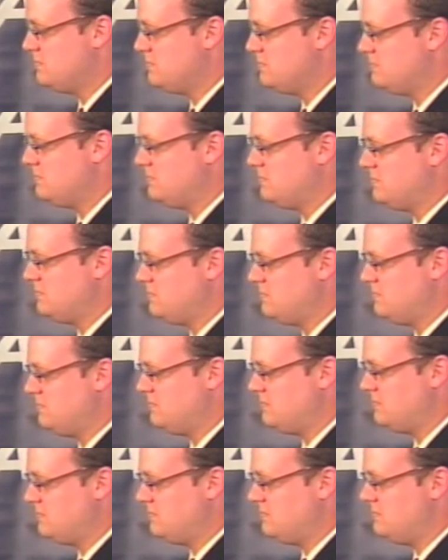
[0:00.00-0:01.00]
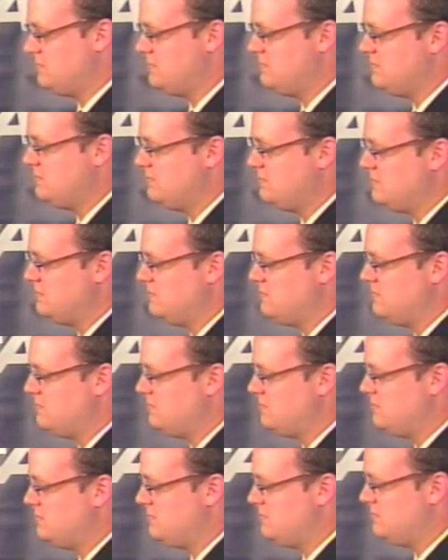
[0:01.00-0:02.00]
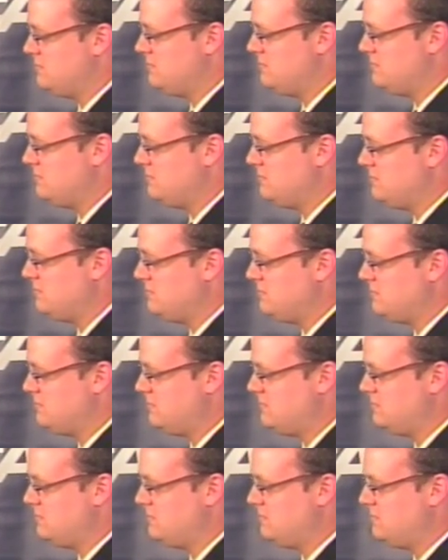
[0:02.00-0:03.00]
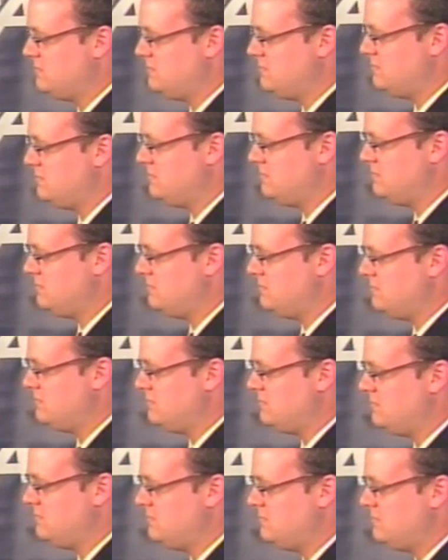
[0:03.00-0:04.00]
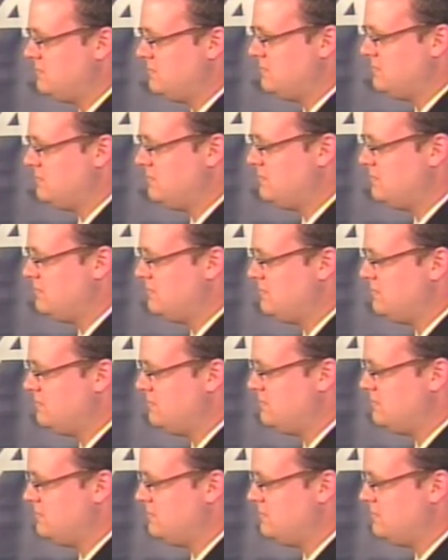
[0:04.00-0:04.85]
(silent)